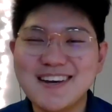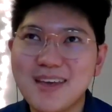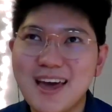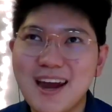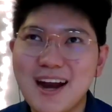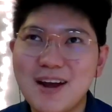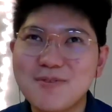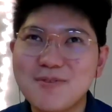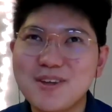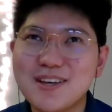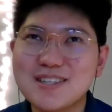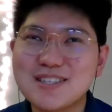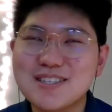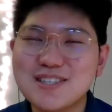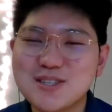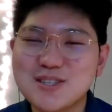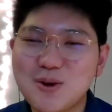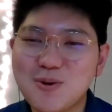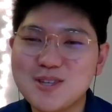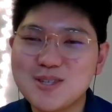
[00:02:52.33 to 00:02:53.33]
And I feel
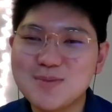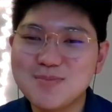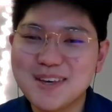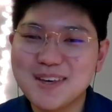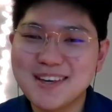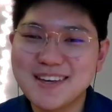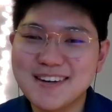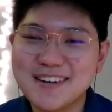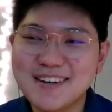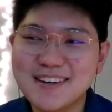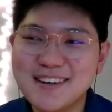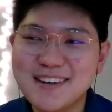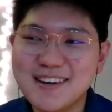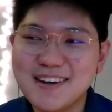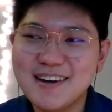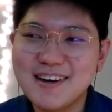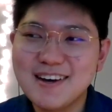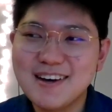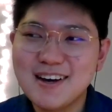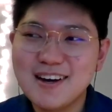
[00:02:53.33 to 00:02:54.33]
she's always been
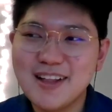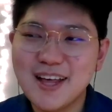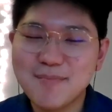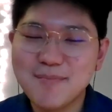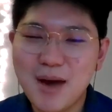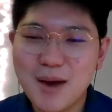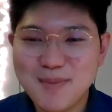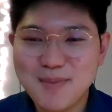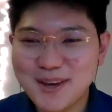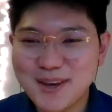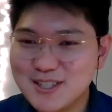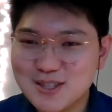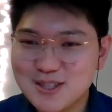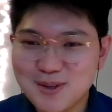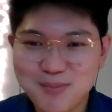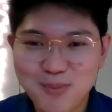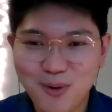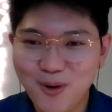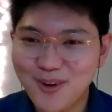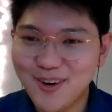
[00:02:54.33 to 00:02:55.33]
my biggest
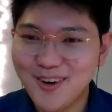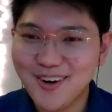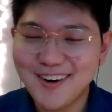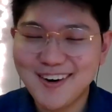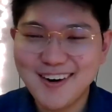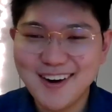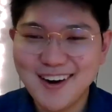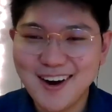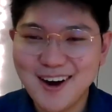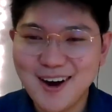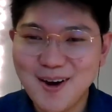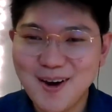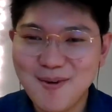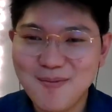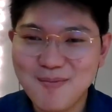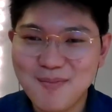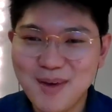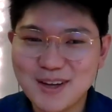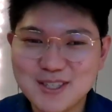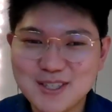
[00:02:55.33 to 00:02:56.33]
supporter,
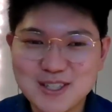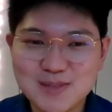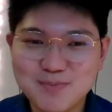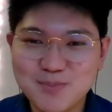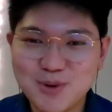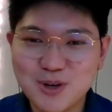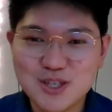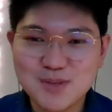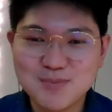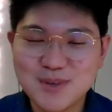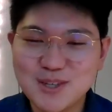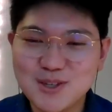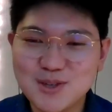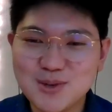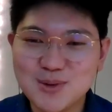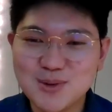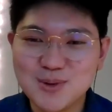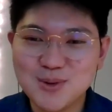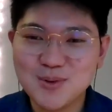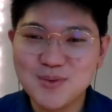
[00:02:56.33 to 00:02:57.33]
and she's pushed me
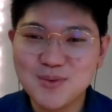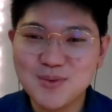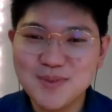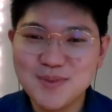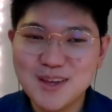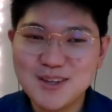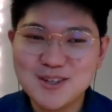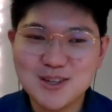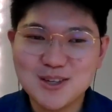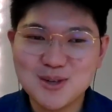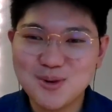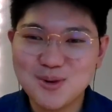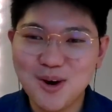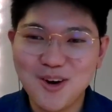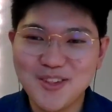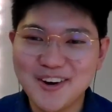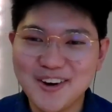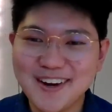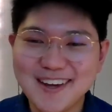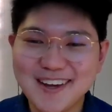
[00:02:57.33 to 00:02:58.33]
to do
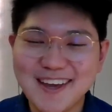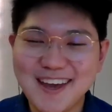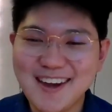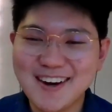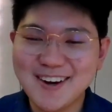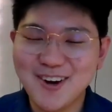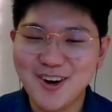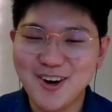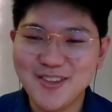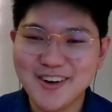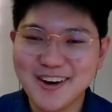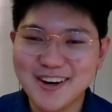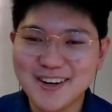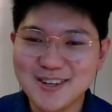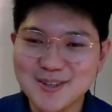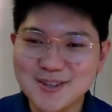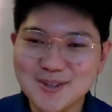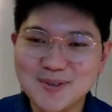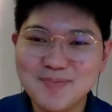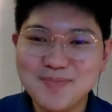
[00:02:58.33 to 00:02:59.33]
all that I can and all that I
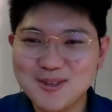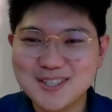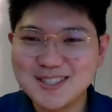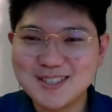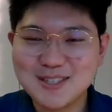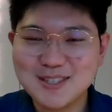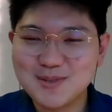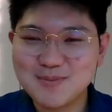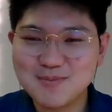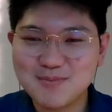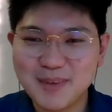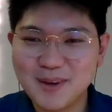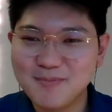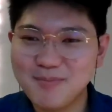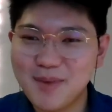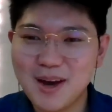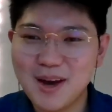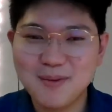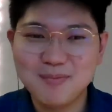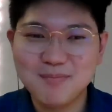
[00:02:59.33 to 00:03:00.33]
do. She's just
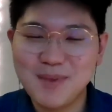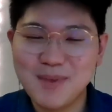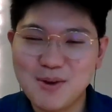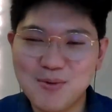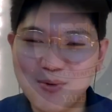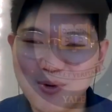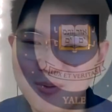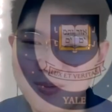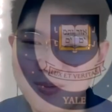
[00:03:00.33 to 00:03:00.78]
my main role